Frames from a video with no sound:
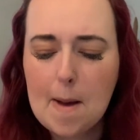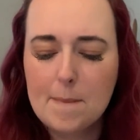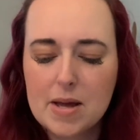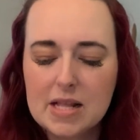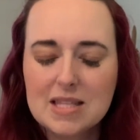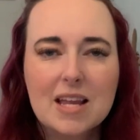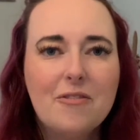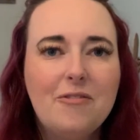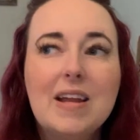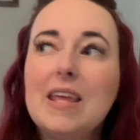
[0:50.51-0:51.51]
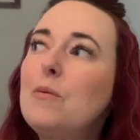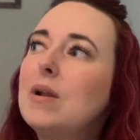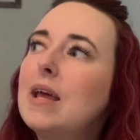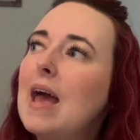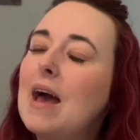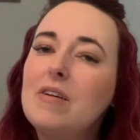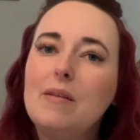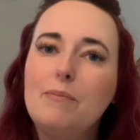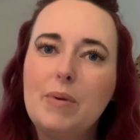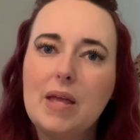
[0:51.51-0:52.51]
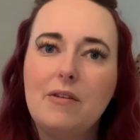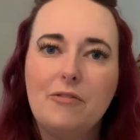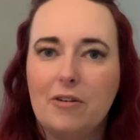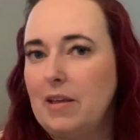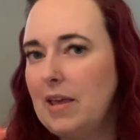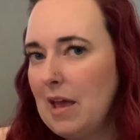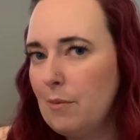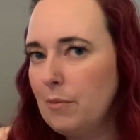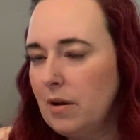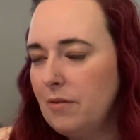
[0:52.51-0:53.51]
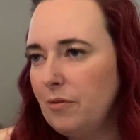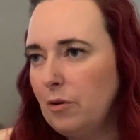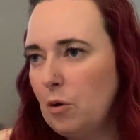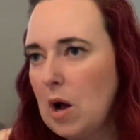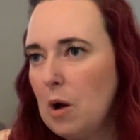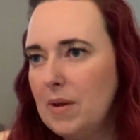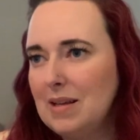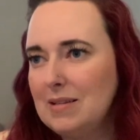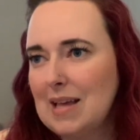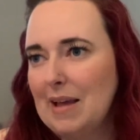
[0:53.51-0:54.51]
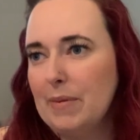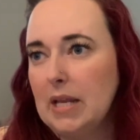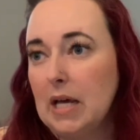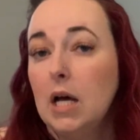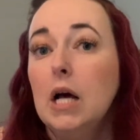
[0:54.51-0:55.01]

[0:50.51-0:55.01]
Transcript: But it's like funny when I haven't been in front of the camera for a little while because I've been a